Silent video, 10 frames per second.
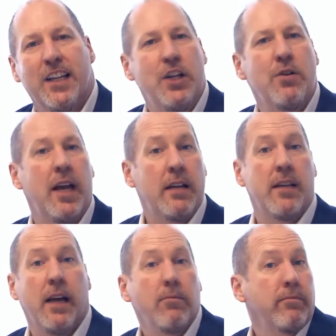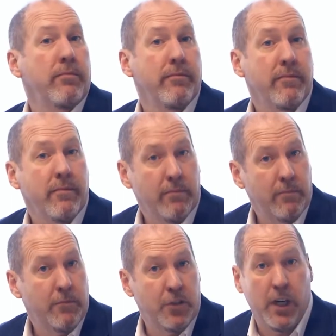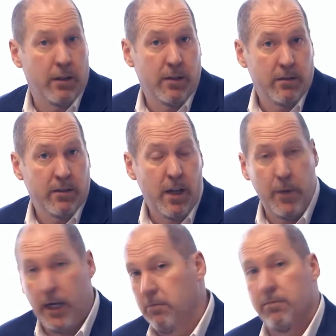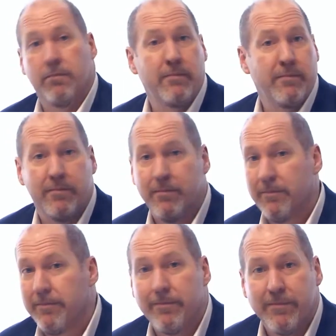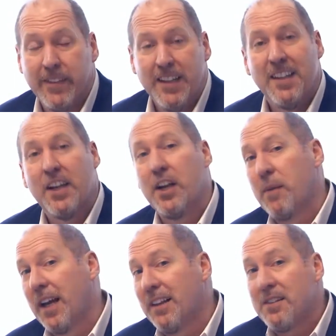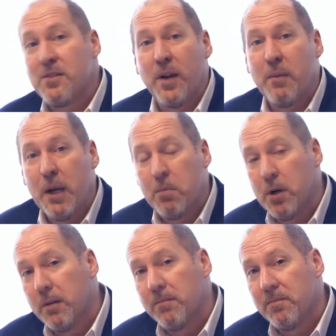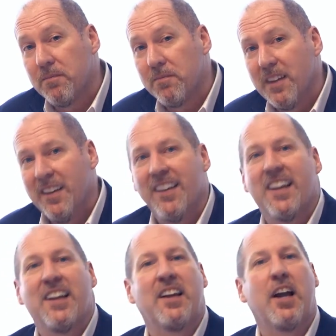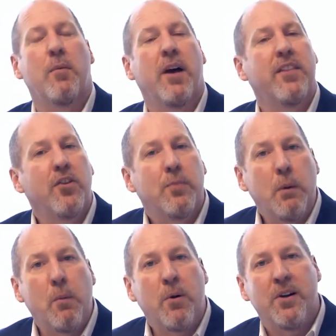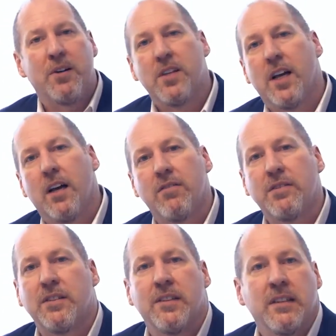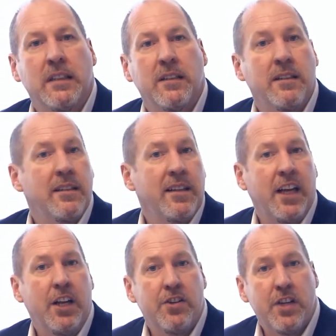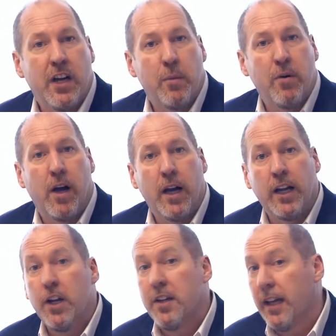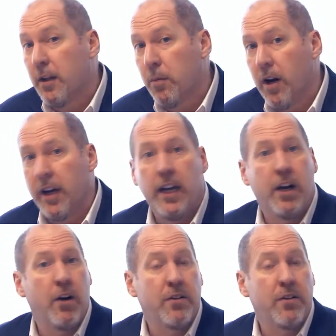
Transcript: that you can't say? Serious. I mean, can you make a list of 20 people? Can you care about those people more than yourself? Can you share the product? Can you take the product at your